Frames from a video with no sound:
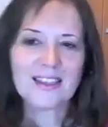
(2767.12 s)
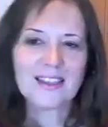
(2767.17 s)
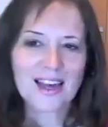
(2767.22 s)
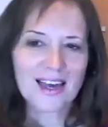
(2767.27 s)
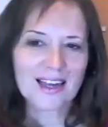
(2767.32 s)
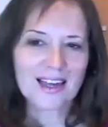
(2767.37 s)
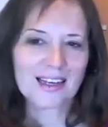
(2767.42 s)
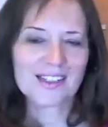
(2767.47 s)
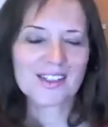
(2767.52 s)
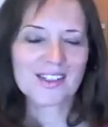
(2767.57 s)

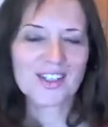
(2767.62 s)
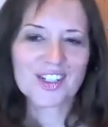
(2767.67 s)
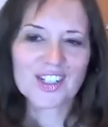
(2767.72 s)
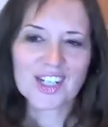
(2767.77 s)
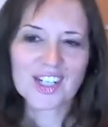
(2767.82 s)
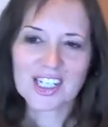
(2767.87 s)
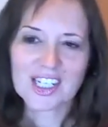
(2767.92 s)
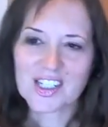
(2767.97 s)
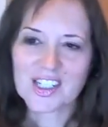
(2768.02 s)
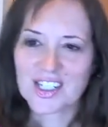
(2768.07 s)
that
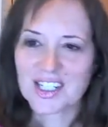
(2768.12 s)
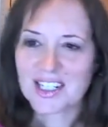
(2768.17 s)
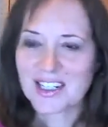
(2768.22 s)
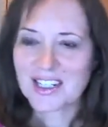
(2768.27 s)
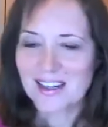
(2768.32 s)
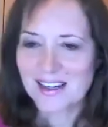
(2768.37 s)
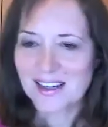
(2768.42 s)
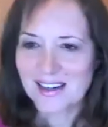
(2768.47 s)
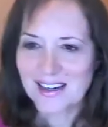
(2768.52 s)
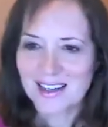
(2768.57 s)
suggestion,
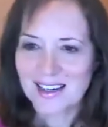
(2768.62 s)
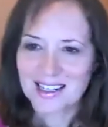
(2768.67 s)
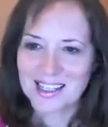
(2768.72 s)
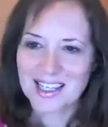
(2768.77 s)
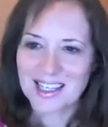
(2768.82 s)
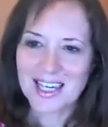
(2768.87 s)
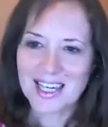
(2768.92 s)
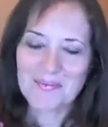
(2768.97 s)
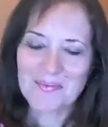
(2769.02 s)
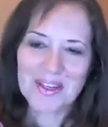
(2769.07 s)

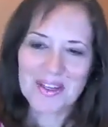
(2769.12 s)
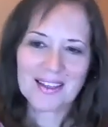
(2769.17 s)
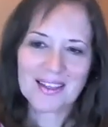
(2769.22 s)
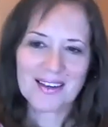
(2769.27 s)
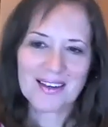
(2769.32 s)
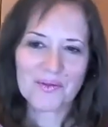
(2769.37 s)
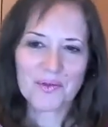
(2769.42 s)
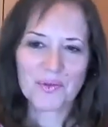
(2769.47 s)
keeping